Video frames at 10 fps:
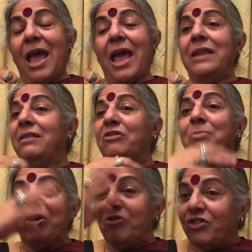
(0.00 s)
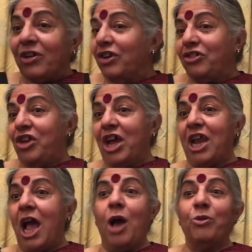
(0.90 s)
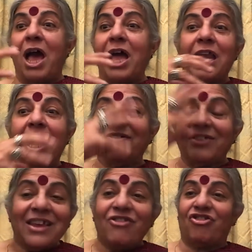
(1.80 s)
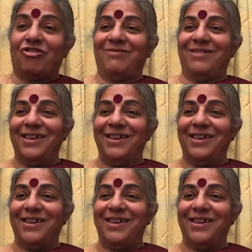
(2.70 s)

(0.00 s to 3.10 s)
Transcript: And there's been research done how the ionization